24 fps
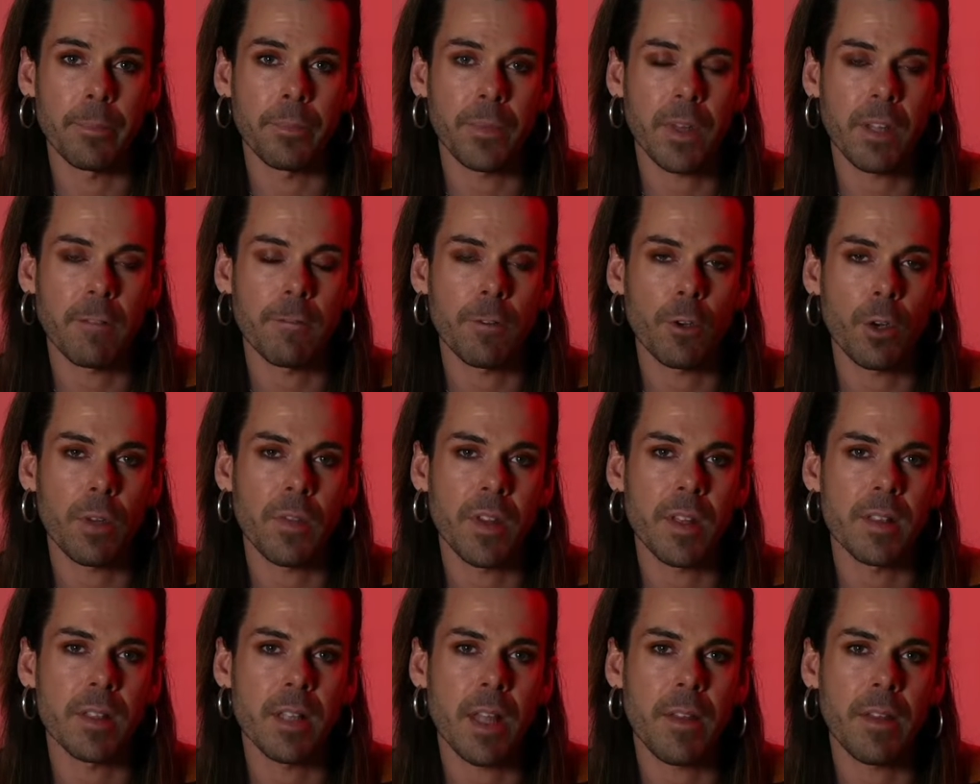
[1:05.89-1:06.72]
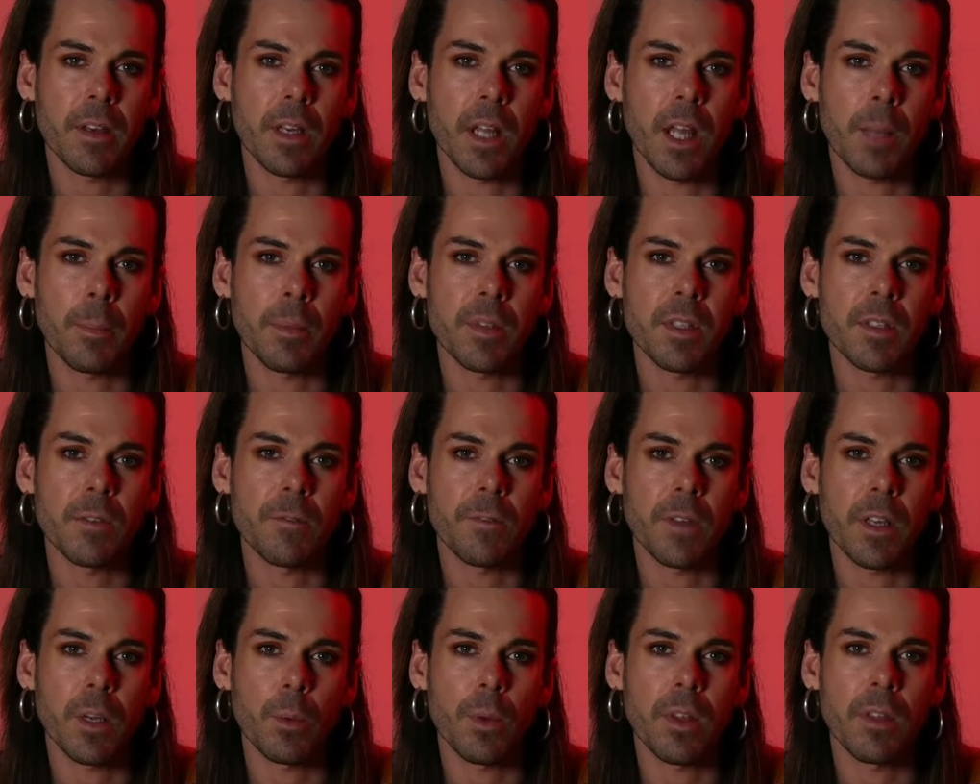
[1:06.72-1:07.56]
if you're in the southern
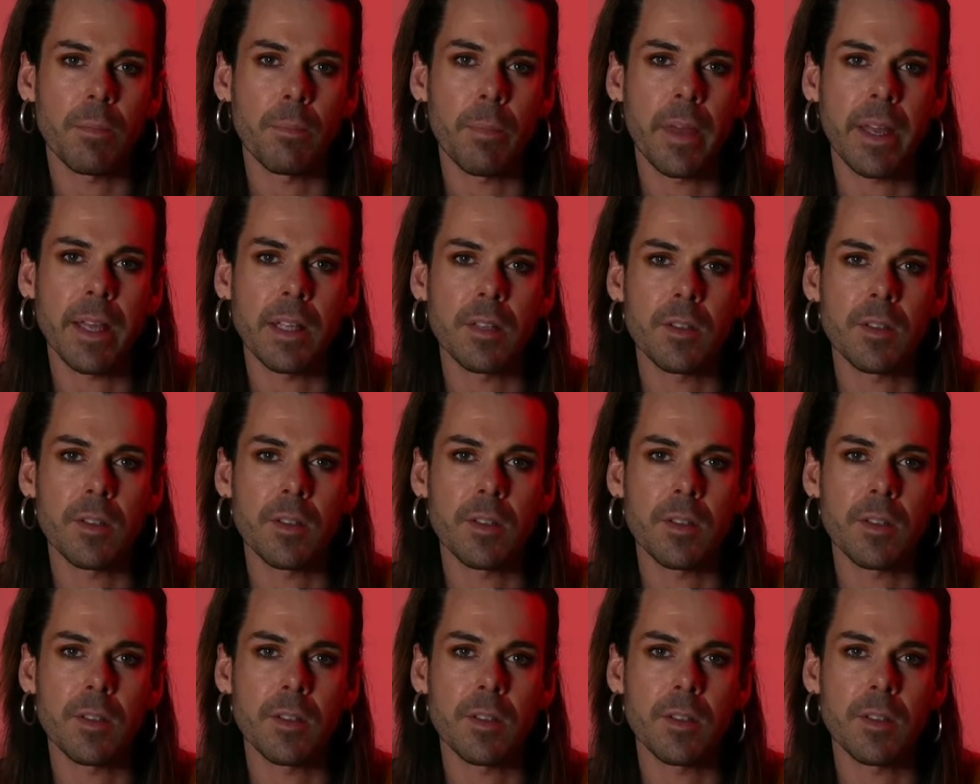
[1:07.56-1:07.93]
hemisphere with me.